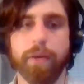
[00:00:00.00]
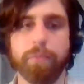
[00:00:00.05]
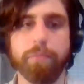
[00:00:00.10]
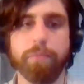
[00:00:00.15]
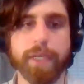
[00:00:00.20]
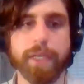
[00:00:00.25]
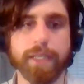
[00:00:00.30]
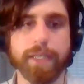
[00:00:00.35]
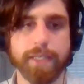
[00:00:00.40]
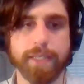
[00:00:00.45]

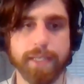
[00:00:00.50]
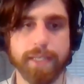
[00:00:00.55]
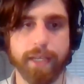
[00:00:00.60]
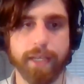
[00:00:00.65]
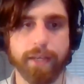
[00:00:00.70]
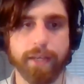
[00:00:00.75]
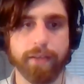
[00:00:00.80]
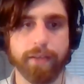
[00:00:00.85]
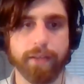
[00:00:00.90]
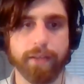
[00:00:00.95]
means
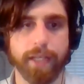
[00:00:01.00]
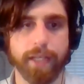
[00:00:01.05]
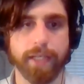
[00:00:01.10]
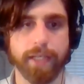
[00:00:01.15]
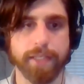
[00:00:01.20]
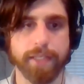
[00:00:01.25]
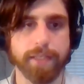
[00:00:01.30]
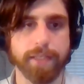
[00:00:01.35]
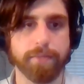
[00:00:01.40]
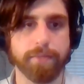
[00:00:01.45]
that it
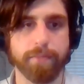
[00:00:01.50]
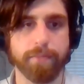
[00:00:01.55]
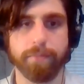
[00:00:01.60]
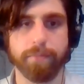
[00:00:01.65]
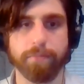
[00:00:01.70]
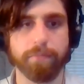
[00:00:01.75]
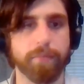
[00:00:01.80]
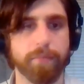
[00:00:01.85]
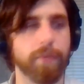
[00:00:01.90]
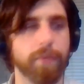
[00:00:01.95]
is
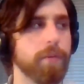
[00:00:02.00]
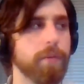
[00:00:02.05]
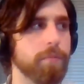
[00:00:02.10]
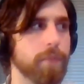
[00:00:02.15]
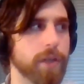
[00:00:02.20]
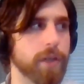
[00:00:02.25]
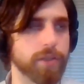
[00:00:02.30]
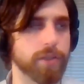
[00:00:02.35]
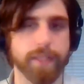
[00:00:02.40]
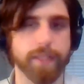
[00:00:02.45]

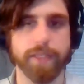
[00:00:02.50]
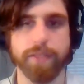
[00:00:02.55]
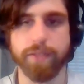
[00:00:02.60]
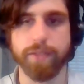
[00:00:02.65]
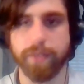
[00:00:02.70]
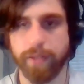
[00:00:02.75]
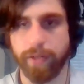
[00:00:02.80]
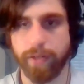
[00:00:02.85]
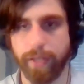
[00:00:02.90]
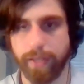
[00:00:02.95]
much less
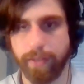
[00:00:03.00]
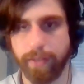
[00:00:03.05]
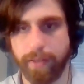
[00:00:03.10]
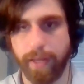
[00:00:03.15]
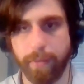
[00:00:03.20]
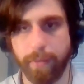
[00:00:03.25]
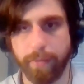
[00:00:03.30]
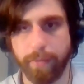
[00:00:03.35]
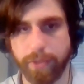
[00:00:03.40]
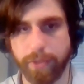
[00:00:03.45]
concerning that
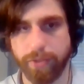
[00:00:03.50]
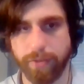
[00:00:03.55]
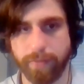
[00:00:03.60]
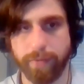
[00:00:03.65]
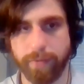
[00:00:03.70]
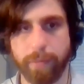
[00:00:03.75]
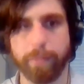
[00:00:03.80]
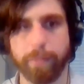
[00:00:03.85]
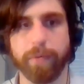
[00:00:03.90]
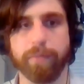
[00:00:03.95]
that potential
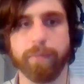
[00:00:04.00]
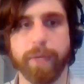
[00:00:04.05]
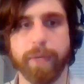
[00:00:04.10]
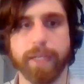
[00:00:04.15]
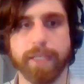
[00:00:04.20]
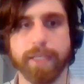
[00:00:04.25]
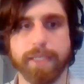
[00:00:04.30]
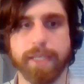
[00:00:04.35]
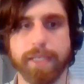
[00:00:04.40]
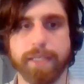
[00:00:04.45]
affirmative might
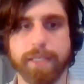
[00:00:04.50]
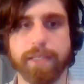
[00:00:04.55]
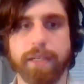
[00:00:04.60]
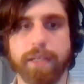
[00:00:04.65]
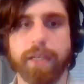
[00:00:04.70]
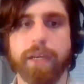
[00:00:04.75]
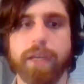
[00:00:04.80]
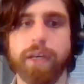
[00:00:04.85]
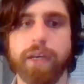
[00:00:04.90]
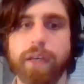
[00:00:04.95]
exist.
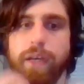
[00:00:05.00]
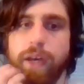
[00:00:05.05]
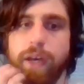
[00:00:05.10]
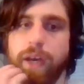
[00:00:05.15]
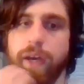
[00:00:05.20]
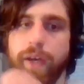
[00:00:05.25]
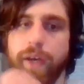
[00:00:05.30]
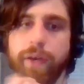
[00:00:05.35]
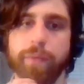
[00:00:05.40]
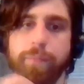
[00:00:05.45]

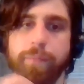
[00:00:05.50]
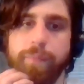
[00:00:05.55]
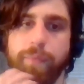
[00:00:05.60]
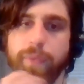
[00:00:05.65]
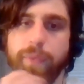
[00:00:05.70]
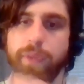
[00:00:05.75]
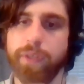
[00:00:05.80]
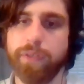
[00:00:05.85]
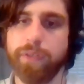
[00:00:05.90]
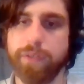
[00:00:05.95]

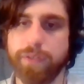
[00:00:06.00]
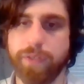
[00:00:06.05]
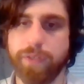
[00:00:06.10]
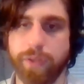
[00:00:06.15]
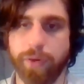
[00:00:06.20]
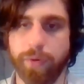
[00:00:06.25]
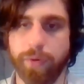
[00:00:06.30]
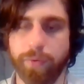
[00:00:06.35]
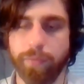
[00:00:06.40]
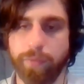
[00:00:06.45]

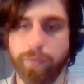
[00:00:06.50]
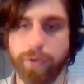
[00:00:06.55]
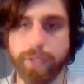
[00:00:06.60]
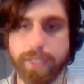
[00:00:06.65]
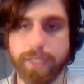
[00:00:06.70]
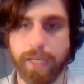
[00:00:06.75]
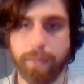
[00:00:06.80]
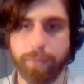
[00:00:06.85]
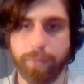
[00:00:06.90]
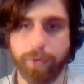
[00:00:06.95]
So for
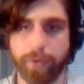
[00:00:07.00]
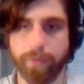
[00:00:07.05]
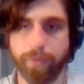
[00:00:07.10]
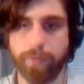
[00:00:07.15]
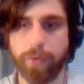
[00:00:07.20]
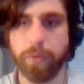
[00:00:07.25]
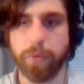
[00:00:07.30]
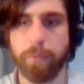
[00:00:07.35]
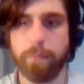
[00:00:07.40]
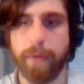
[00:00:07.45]
example, if
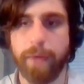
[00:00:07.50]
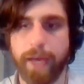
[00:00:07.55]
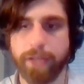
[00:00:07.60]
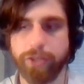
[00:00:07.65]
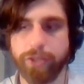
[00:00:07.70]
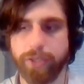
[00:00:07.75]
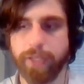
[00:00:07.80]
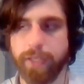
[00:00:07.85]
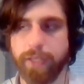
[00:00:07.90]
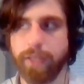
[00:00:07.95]
you
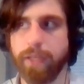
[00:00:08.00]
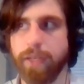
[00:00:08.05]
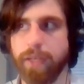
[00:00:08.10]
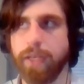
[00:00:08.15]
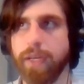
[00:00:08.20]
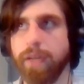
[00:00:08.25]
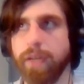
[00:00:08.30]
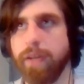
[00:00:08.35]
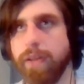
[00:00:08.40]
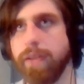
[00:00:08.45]
imagine
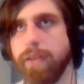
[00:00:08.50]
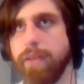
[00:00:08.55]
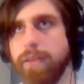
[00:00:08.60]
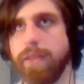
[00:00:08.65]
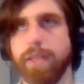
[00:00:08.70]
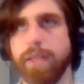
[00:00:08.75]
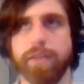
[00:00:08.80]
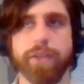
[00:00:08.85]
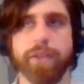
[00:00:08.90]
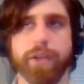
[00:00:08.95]

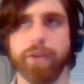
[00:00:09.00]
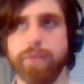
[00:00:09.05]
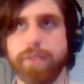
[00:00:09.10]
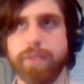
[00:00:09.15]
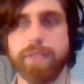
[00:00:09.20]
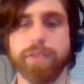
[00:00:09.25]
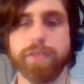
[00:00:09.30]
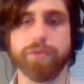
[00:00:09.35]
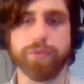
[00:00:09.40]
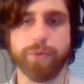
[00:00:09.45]
that, this
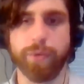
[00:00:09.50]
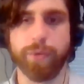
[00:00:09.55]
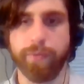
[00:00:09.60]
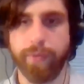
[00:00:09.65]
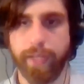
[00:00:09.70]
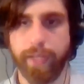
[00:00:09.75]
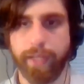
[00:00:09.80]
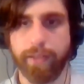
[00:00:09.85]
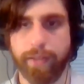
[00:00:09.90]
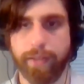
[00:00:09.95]
isn't true of
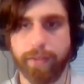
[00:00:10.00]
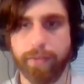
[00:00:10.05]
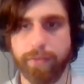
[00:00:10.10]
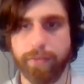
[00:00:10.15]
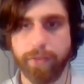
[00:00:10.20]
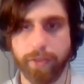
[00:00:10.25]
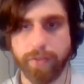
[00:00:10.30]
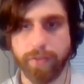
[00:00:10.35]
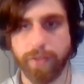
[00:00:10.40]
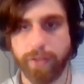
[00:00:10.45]
like
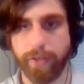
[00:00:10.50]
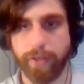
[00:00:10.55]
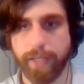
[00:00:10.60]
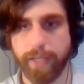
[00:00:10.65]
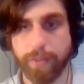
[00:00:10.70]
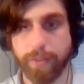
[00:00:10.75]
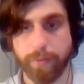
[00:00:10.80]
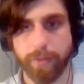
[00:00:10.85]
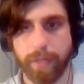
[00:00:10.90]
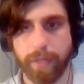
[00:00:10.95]
y'all's current high
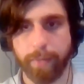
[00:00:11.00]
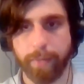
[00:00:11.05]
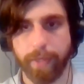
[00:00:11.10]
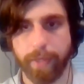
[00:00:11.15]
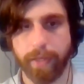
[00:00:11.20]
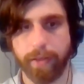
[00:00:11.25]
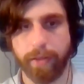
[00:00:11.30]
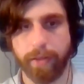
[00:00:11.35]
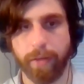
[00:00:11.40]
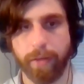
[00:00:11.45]
school topic,
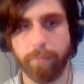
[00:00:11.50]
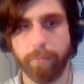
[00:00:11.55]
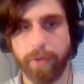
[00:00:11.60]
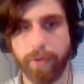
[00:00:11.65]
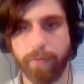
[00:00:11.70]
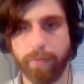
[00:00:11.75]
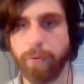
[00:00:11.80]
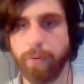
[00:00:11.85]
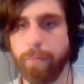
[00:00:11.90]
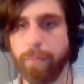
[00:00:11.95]
but
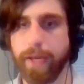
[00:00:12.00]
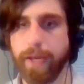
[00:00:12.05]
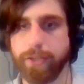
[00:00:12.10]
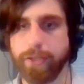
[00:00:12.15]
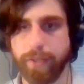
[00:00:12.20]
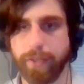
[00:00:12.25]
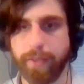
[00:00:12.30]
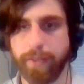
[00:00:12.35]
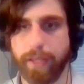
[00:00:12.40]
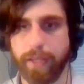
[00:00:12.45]
if you
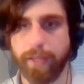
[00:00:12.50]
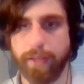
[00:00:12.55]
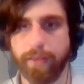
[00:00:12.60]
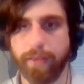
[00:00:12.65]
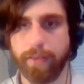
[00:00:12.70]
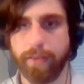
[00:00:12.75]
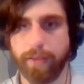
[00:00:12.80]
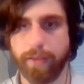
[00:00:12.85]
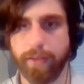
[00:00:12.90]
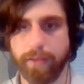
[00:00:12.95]
imagine that
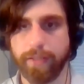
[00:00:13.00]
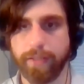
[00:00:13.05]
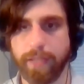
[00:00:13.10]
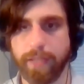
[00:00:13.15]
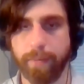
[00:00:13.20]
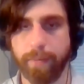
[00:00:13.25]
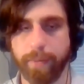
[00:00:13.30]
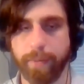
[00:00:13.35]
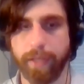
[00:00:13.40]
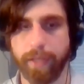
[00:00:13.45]
the
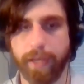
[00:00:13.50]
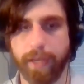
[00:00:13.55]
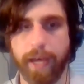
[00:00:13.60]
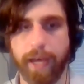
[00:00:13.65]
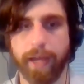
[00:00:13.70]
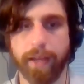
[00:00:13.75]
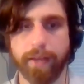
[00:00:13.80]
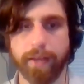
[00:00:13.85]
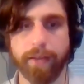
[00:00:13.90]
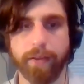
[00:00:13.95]
topic
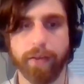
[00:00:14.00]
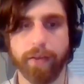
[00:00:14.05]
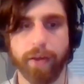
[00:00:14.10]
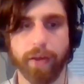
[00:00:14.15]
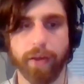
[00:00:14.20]
had